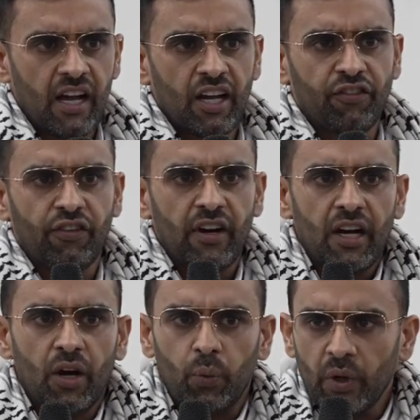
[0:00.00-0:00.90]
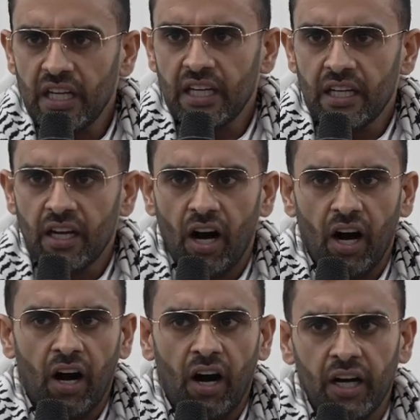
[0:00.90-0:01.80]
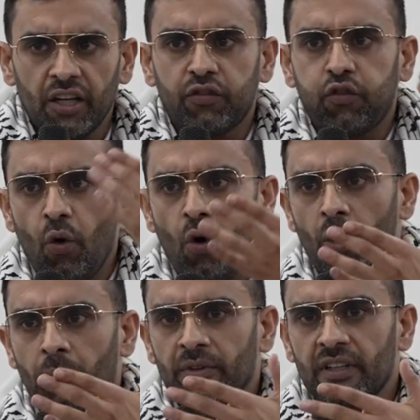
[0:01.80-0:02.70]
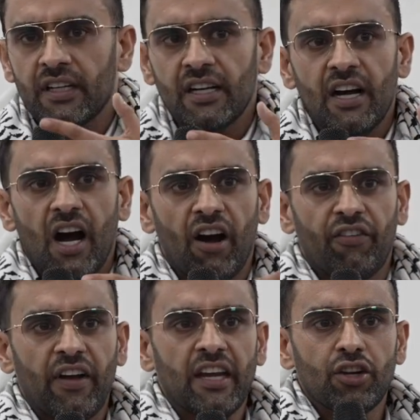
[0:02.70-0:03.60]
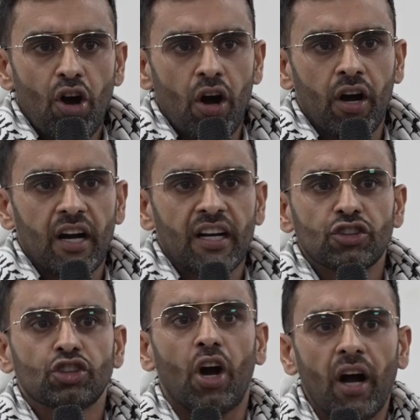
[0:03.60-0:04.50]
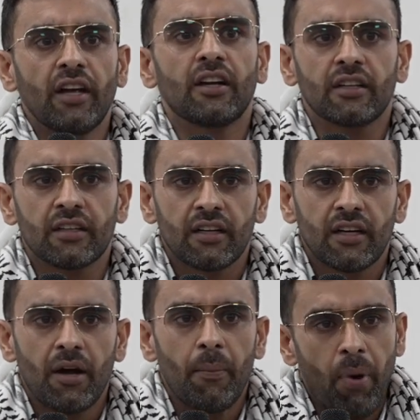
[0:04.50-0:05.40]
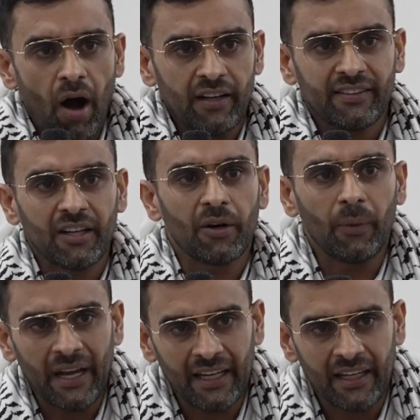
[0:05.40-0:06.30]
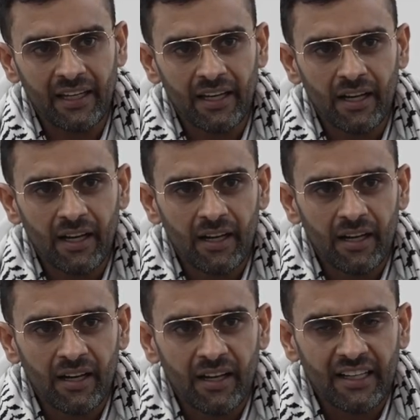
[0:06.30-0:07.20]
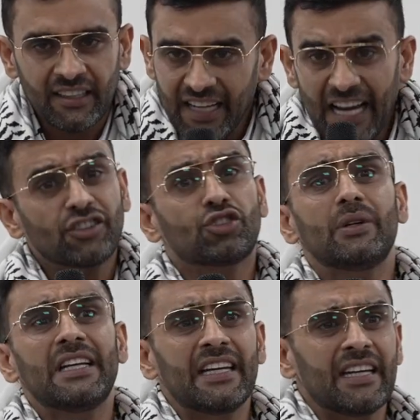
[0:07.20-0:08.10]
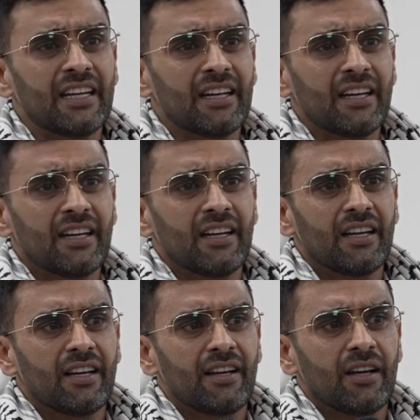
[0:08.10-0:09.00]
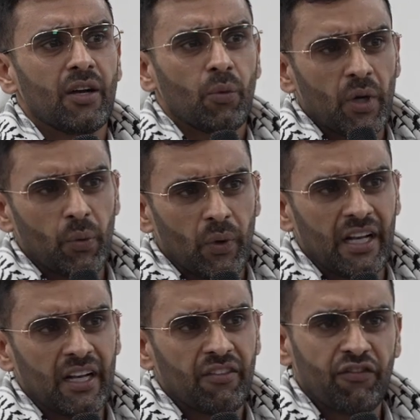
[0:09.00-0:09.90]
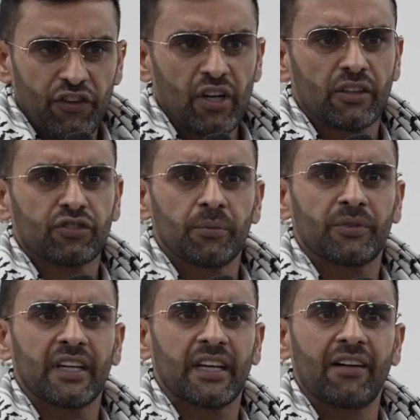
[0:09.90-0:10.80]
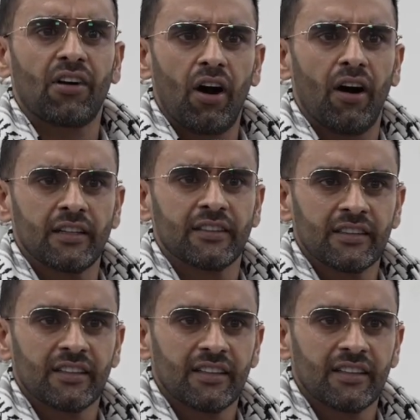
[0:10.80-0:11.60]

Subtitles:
If we are informed of a young child passing away, naturally we will feel something in our heart.